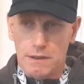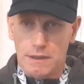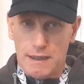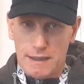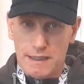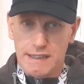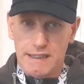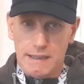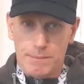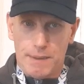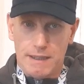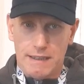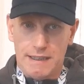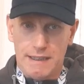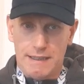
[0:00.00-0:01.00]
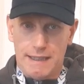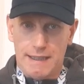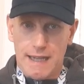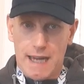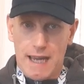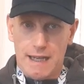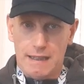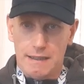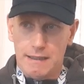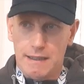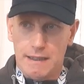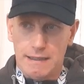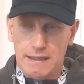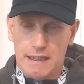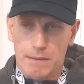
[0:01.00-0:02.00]
And this is the bit you need to get.
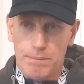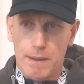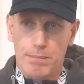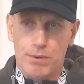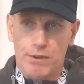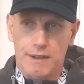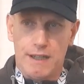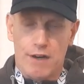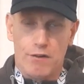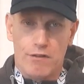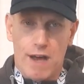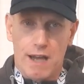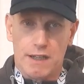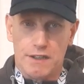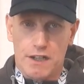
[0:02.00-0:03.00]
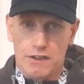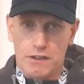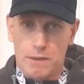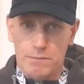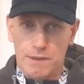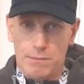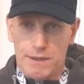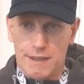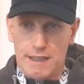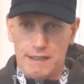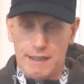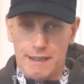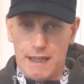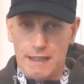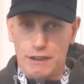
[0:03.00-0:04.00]
You get people out there rattling their gums about this
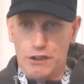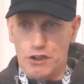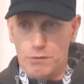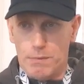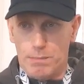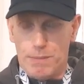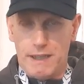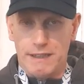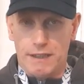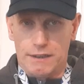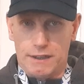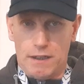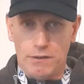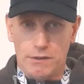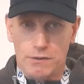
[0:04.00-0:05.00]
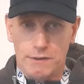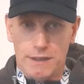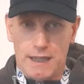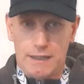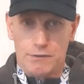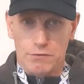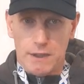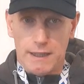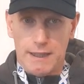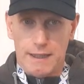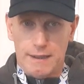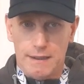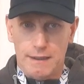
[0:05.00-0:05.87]
and that, you should be paying your council tax. Really?